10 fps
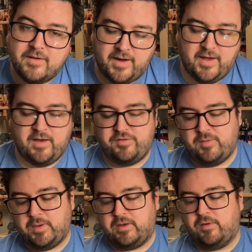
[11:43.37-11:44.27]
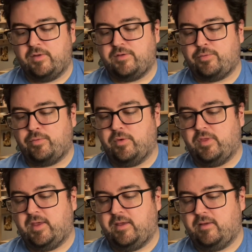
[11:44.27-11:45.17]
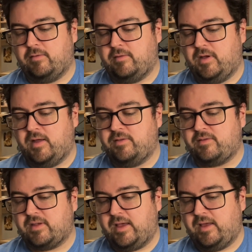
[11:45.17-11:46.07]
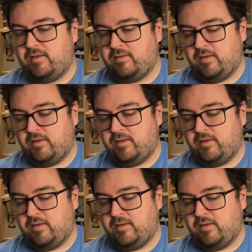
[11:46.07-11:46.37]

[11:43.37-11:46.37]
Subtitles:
I got a shipping notice for the unsigned,